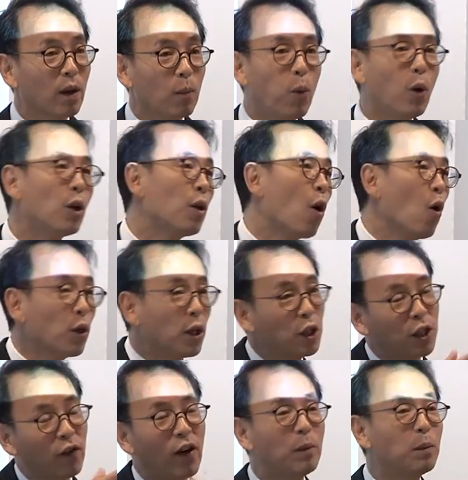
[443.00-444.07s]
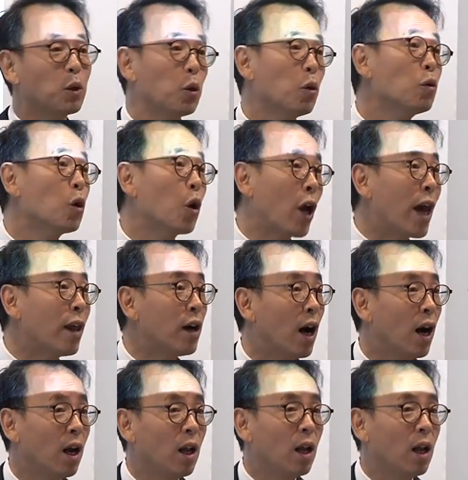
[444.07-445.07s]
Put all these development zones together.